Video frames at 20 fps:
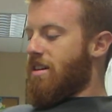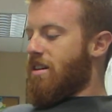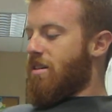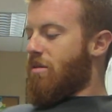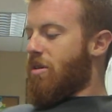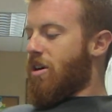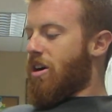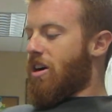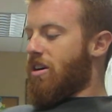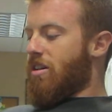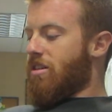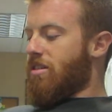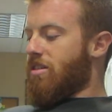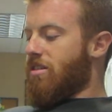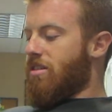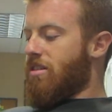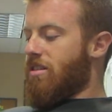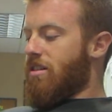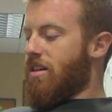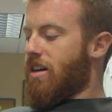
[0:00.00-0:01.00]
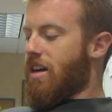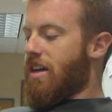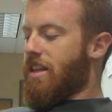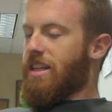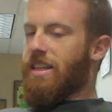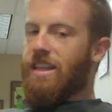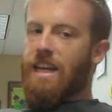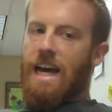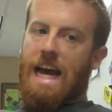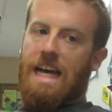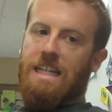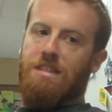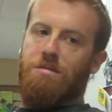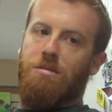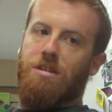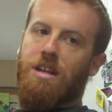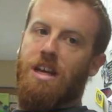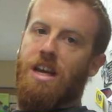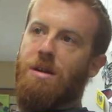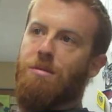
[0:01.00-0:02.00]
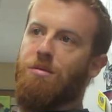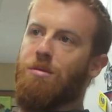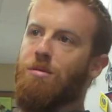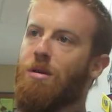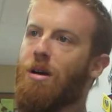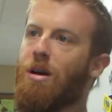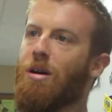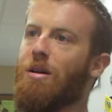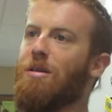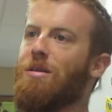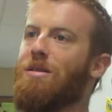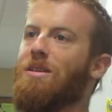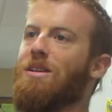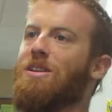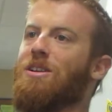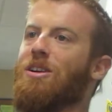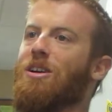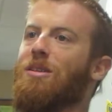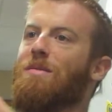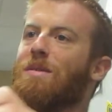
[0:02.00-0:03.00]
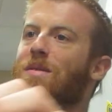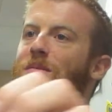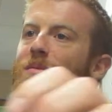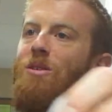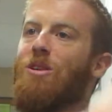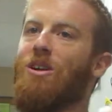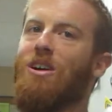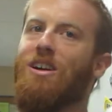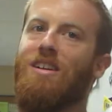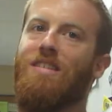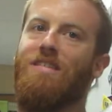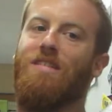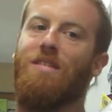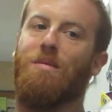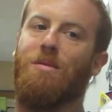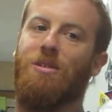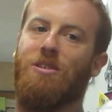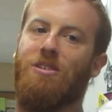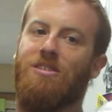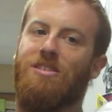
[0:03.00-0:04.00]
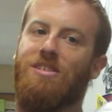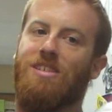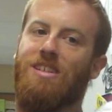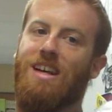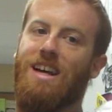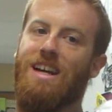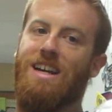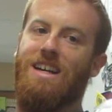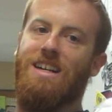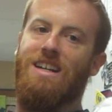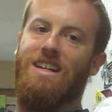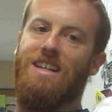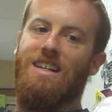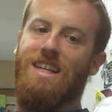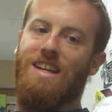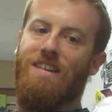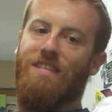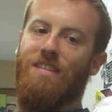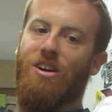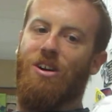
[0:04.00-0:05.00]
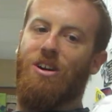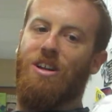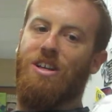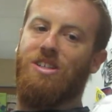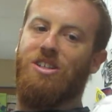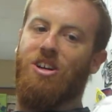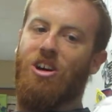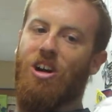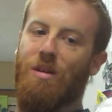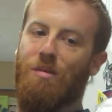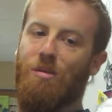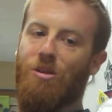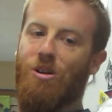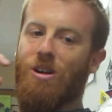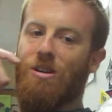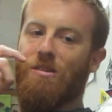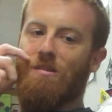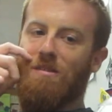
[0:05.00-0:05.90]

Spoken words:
Well, I think the aspartame would probably deter me more from the Crystal Light, even though it is cardboard and